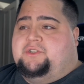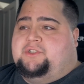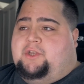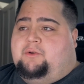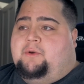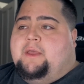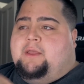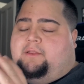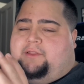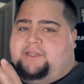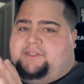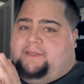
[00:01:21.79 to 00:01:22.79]
so
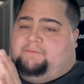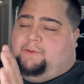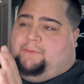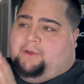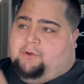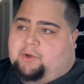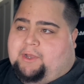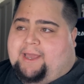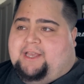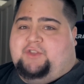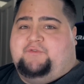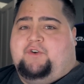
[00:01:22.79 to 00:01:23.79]
things seem to be going
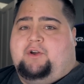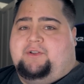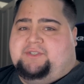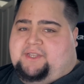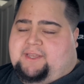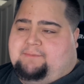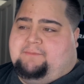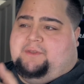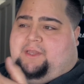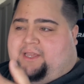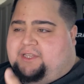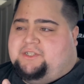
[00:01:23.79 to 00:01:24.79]
okay as far as
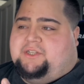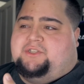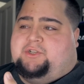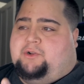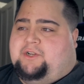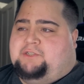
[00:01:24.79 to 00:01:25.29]
him, he's concerned.